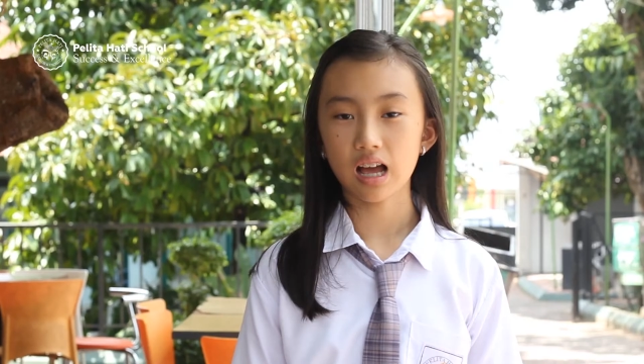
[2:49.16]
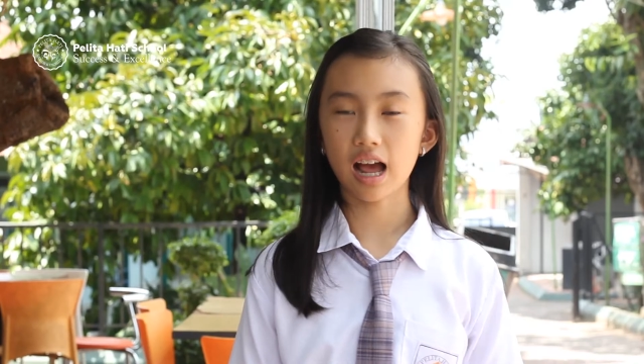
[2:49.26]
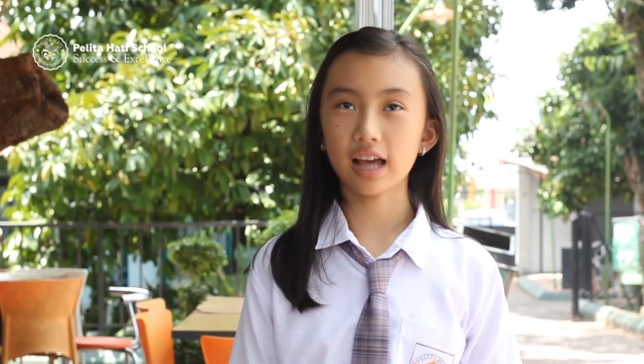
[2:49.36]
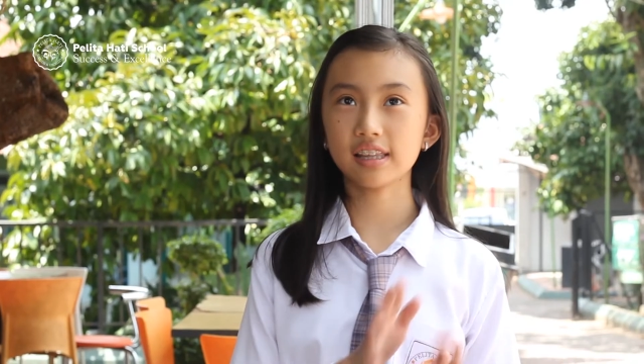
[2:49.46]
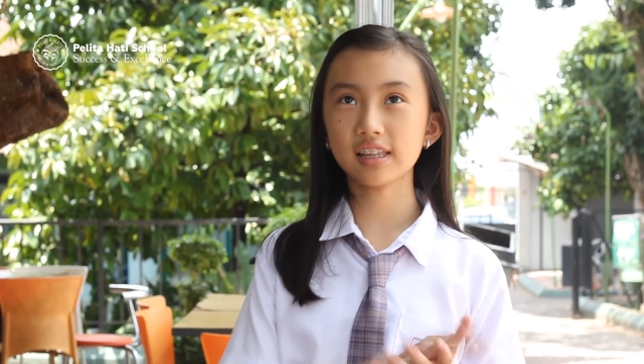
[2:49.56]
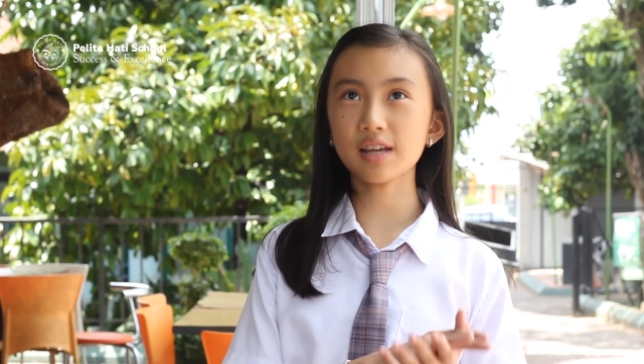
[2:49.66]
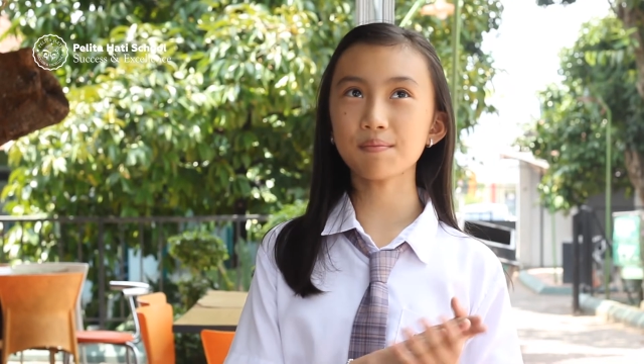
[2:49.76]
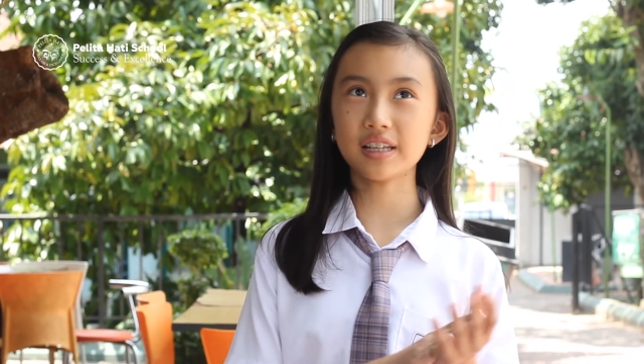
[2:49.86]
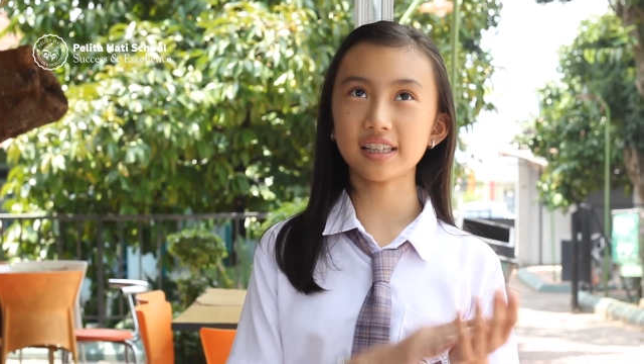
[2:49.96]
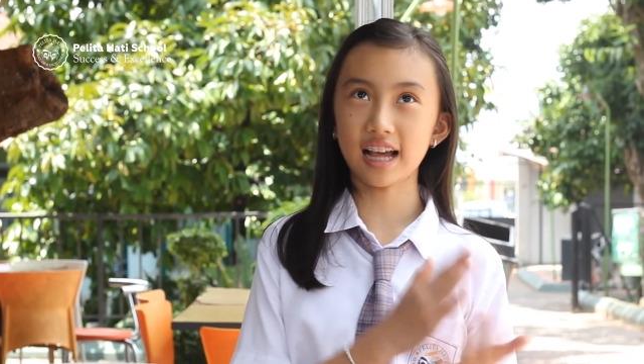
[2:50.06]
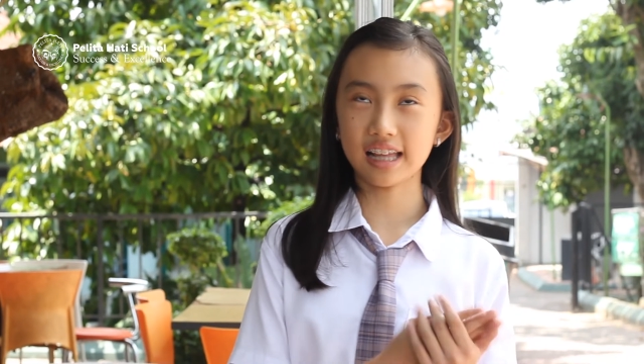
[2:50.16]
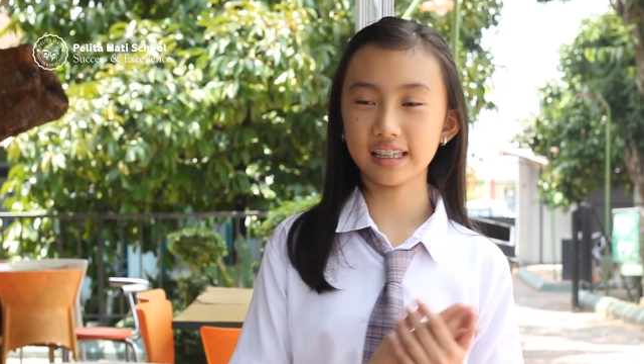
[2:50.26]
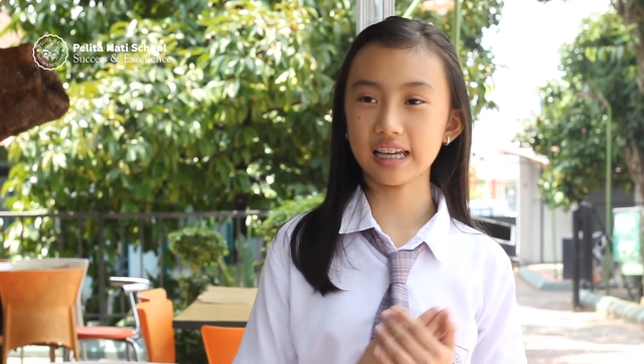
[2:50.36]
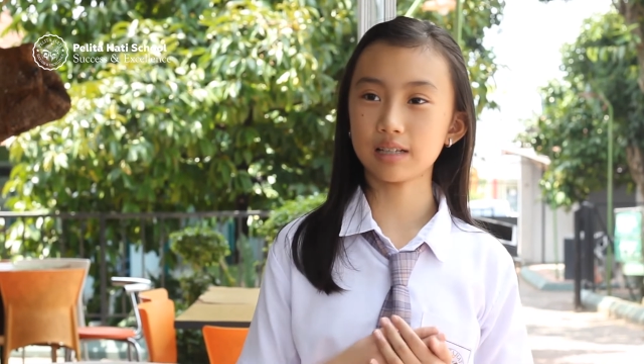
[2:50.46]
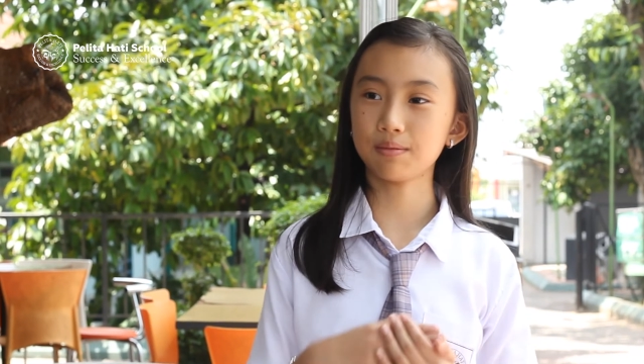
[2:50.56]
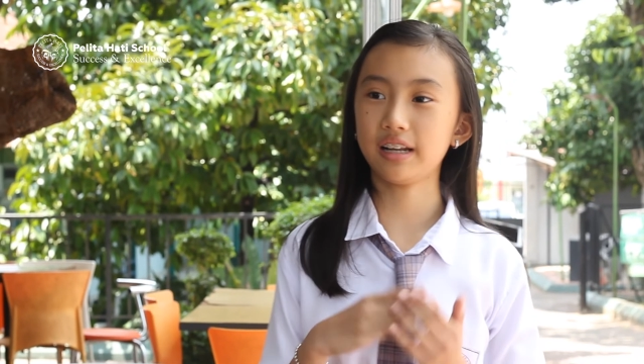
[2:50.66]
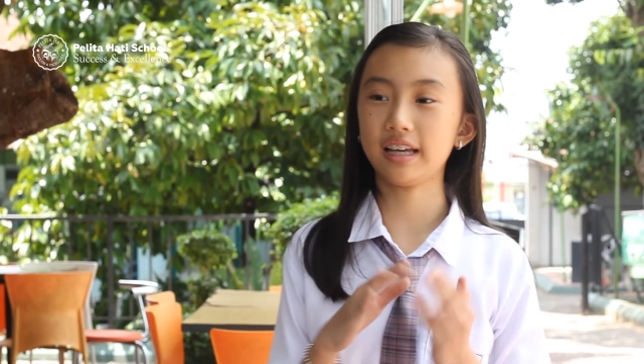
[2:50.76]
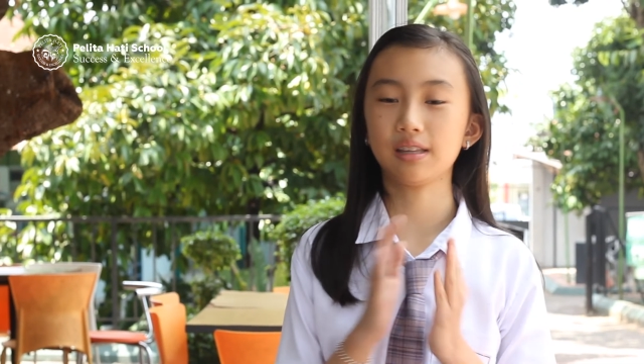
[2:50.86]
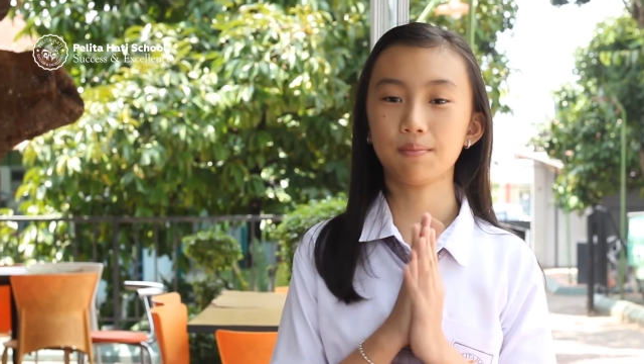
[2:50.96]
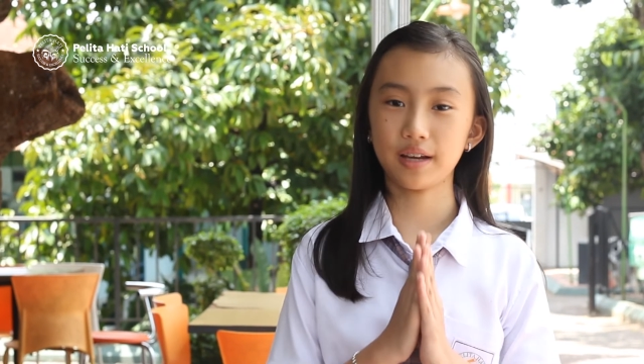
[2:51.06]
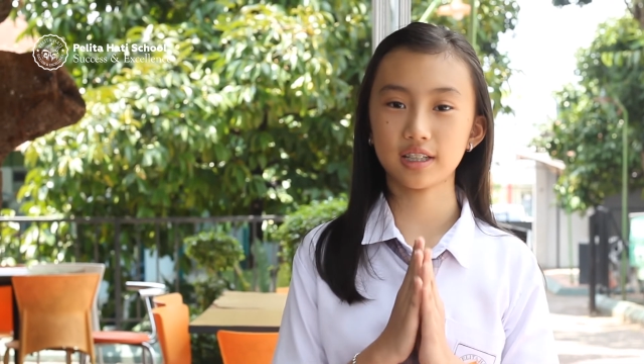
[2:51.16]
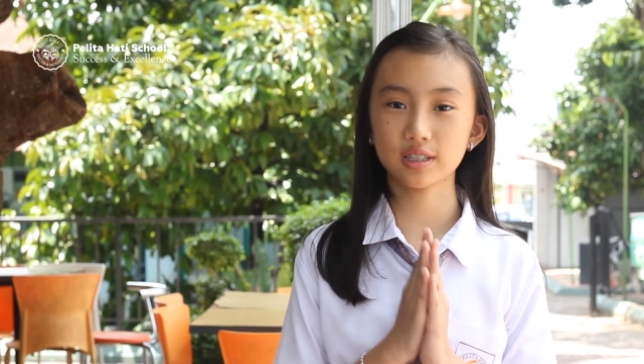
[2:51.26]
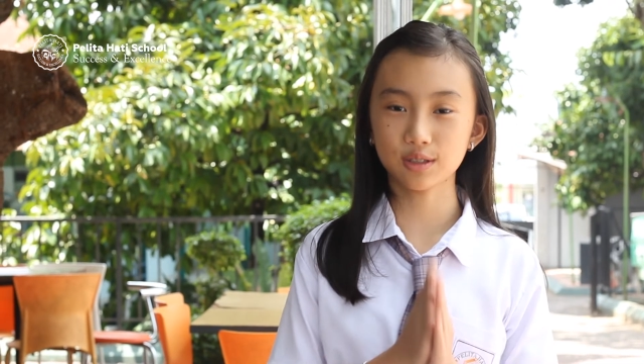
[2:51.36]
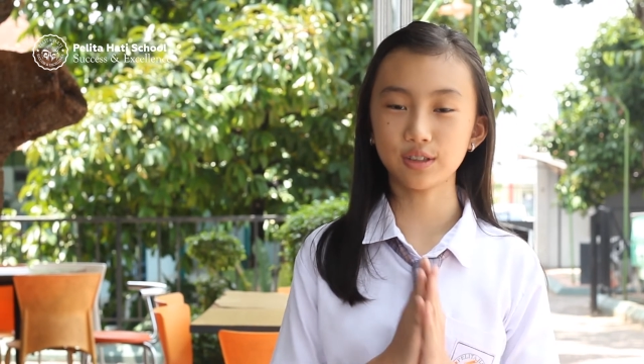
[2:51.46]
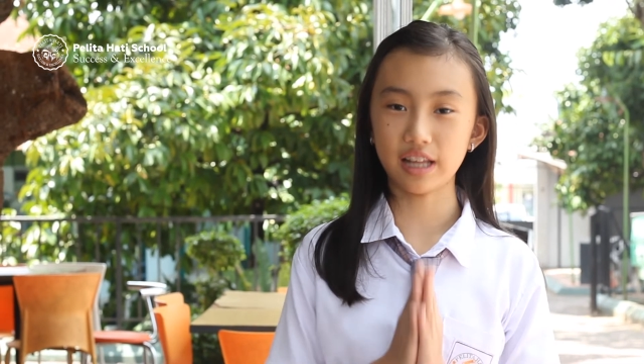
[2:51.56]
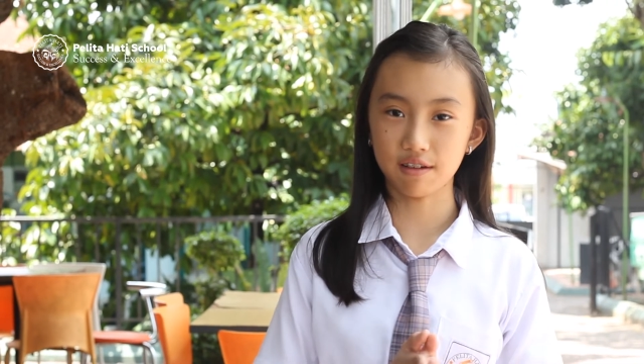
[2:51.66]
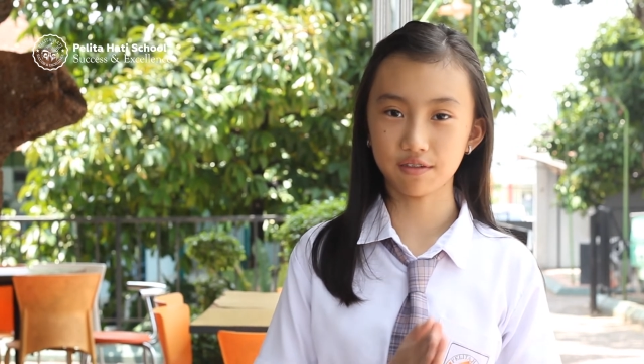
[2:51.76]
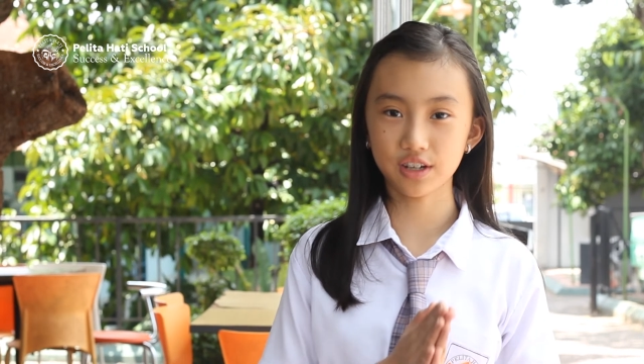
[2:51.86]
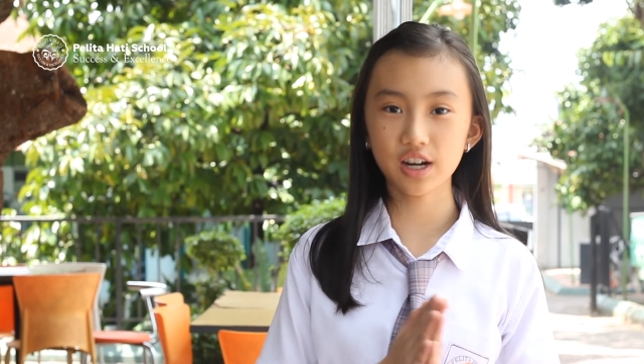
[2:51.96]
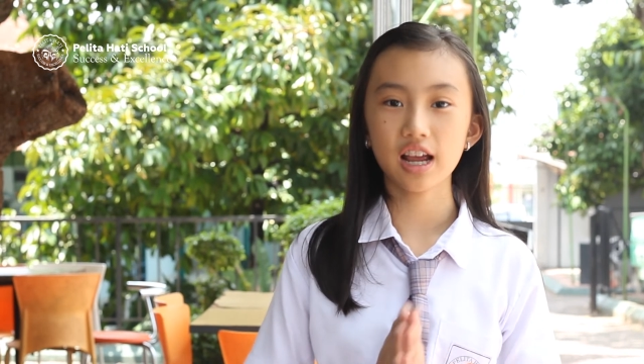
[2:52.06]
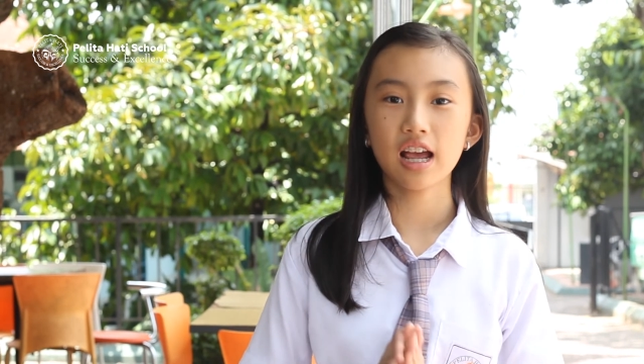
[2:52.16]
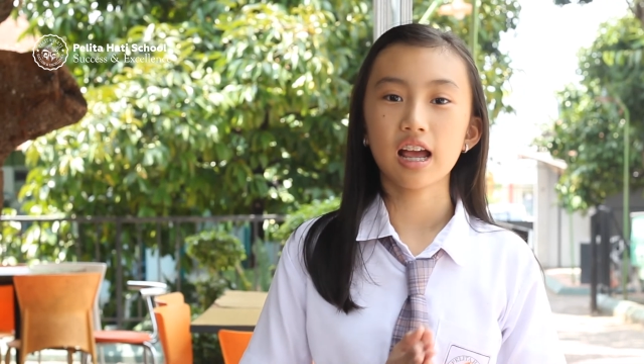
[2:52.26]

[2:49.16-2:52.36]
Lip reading: I think Pelita Hati has been like the best school ever